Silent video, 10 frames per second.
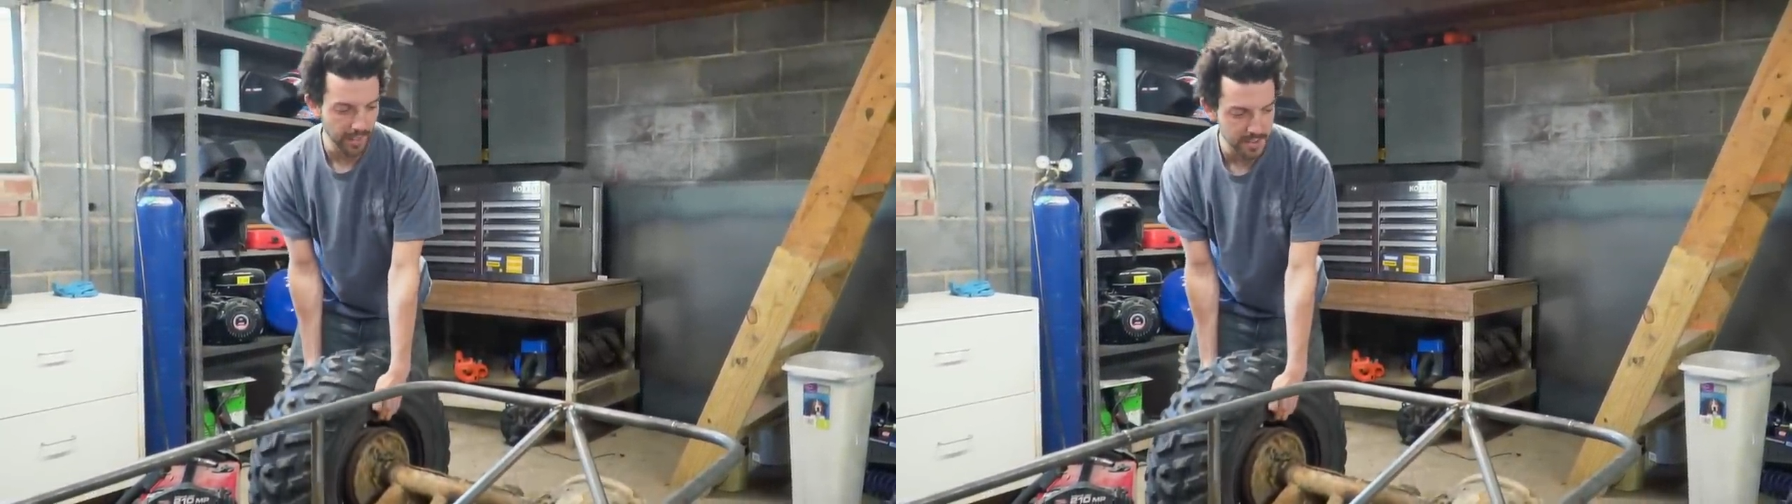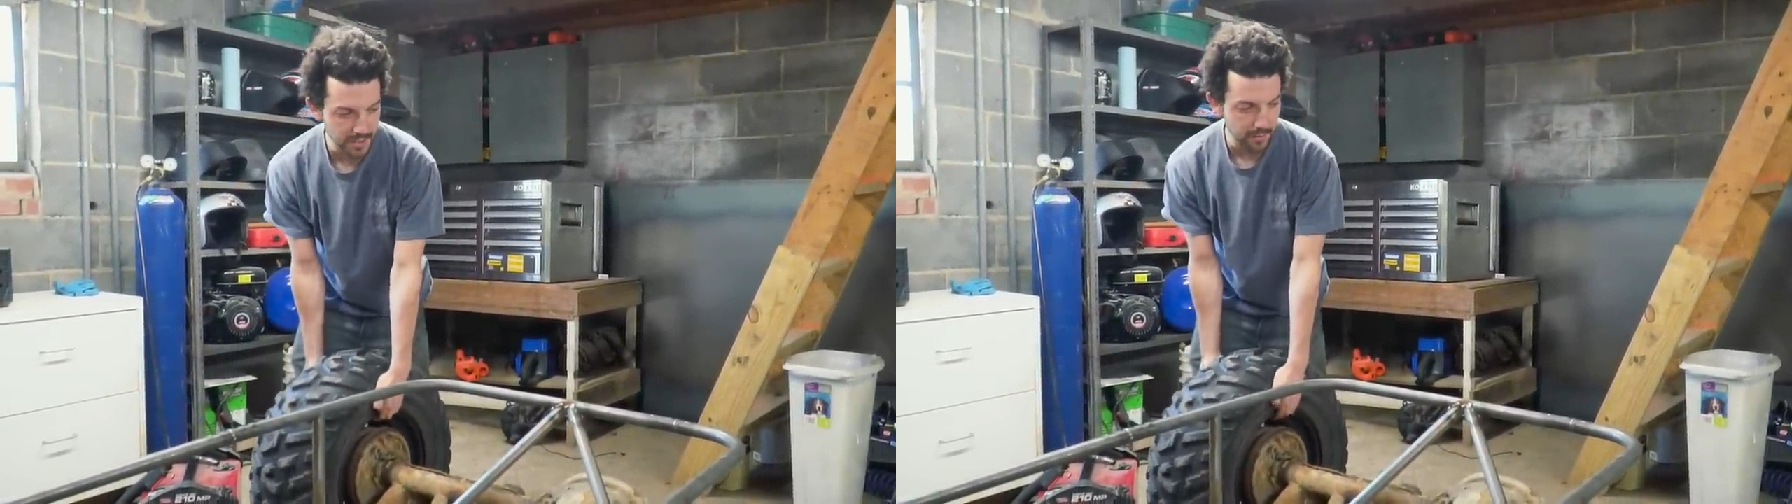
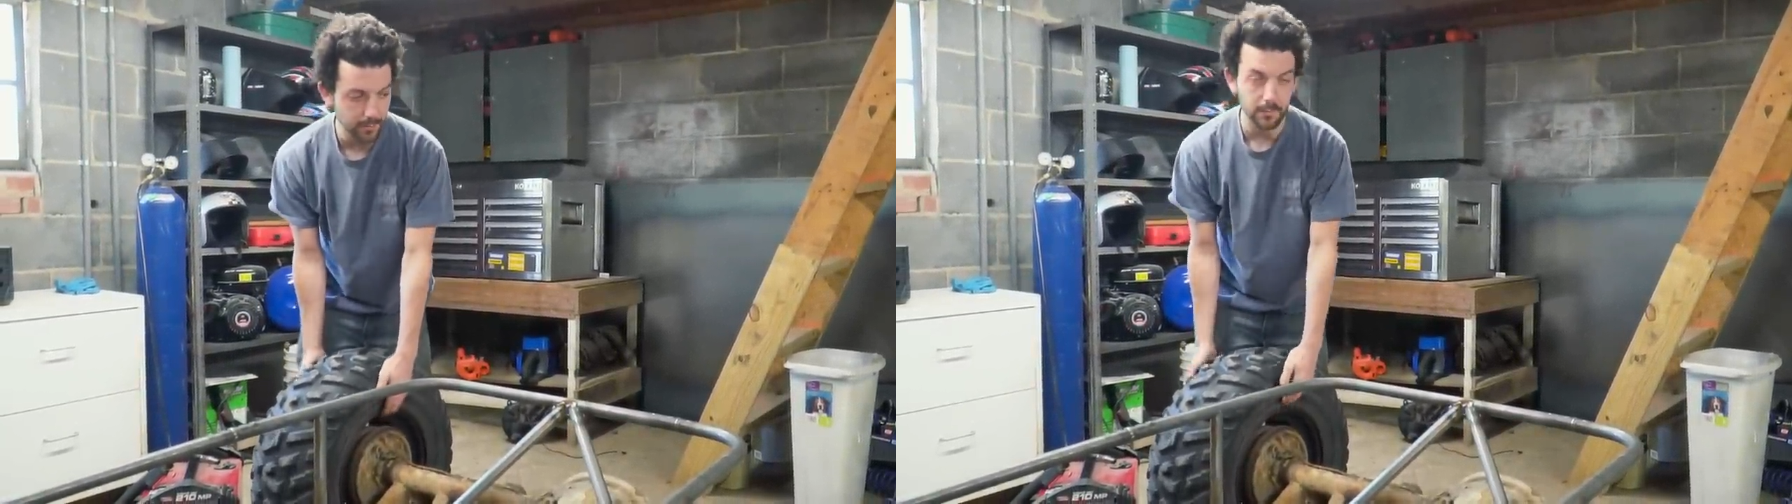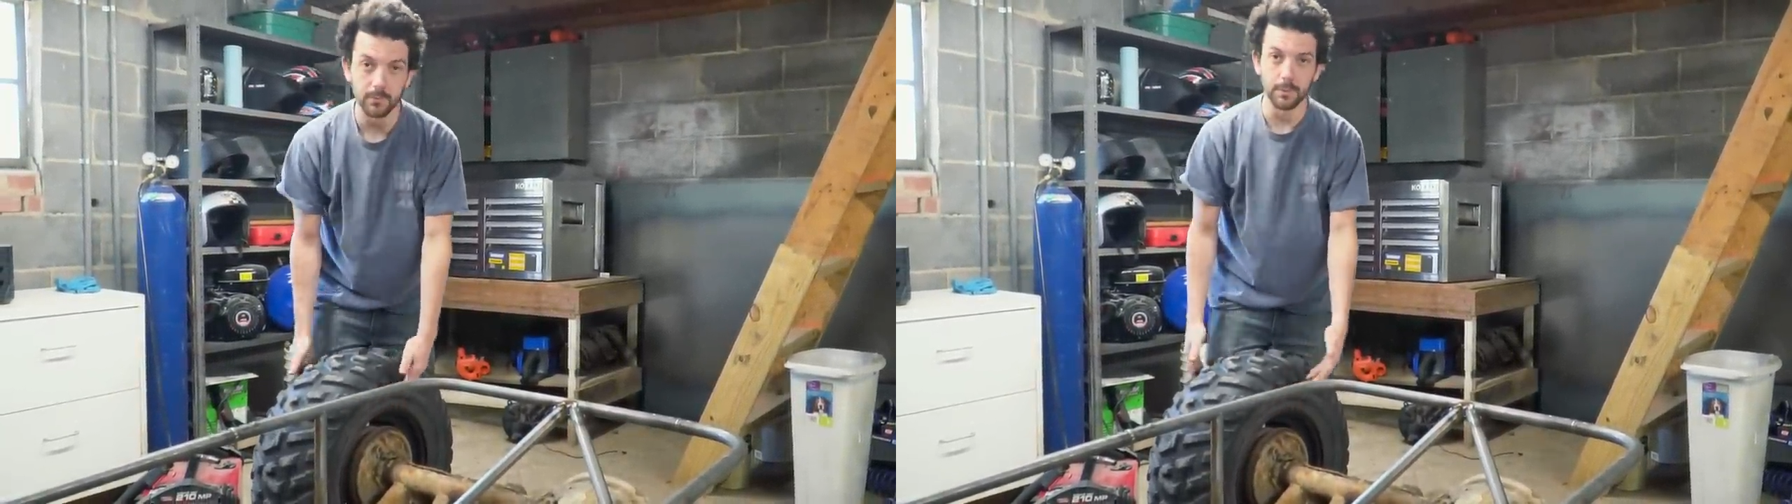budget,
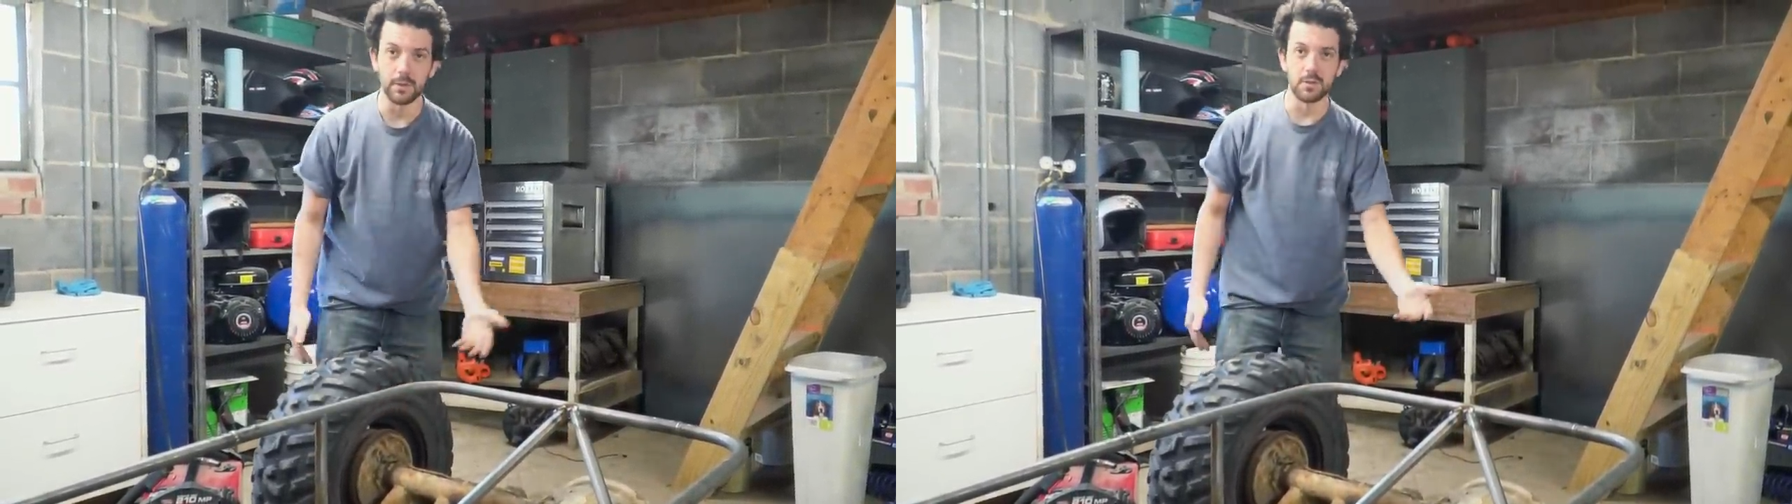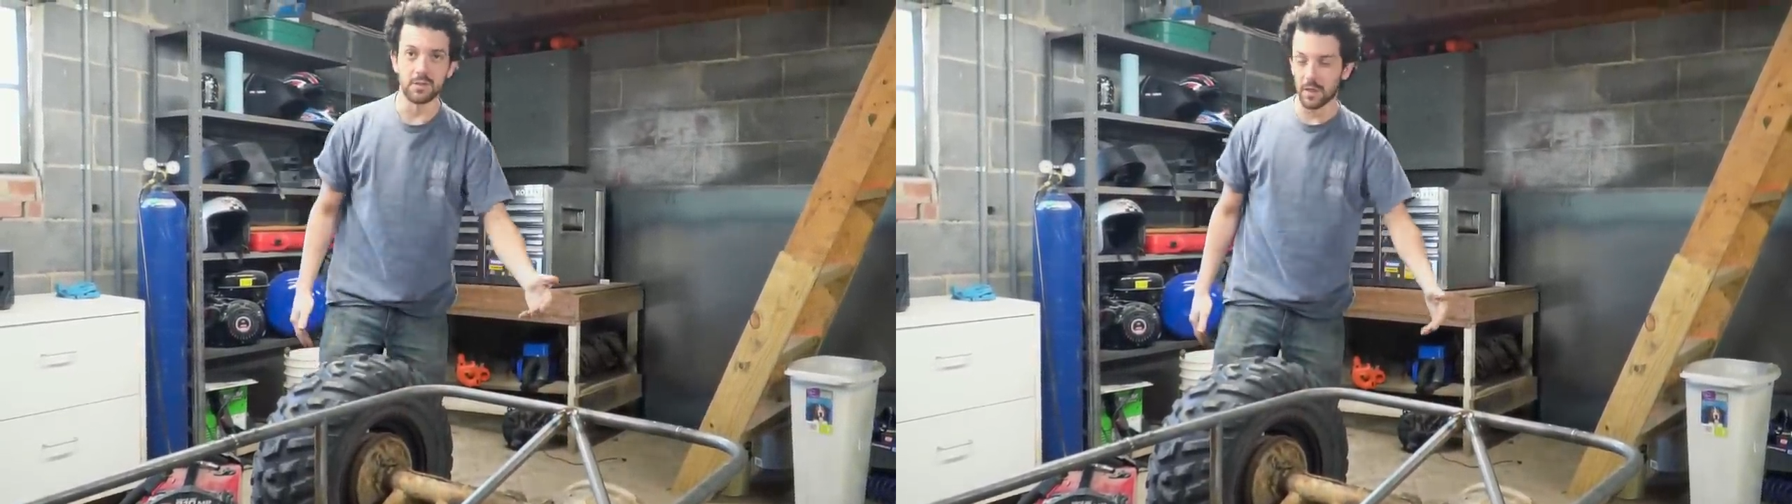
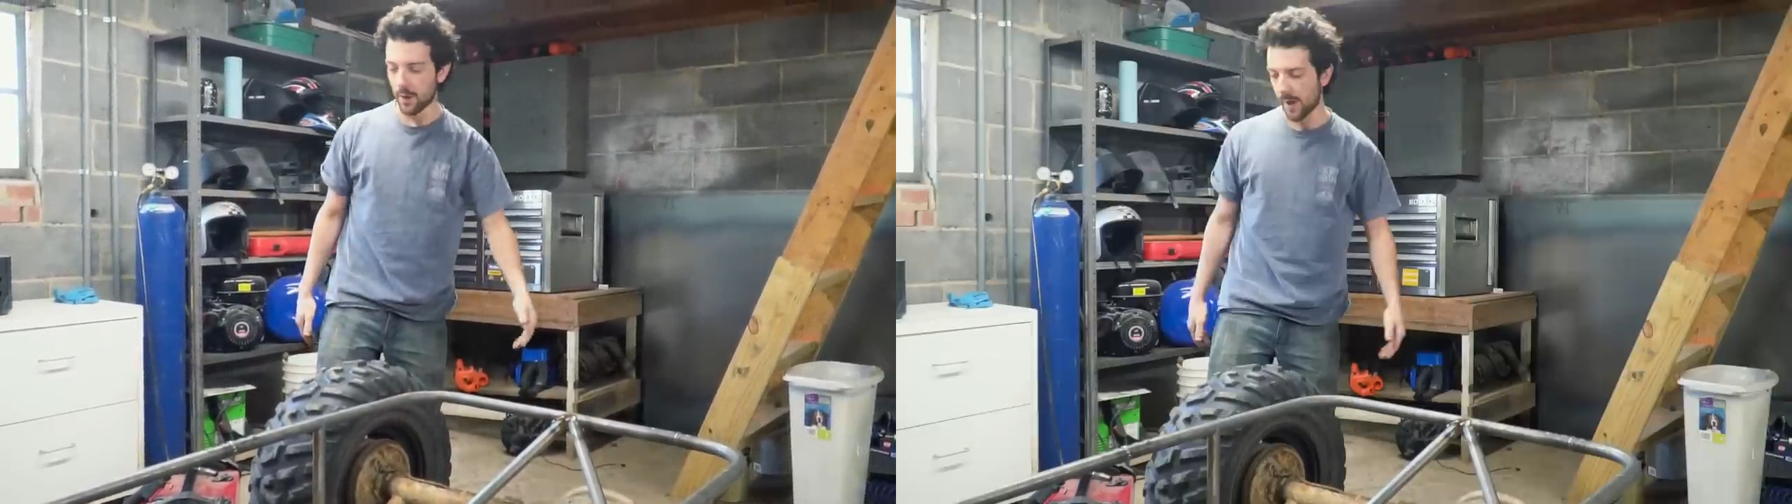we'd just go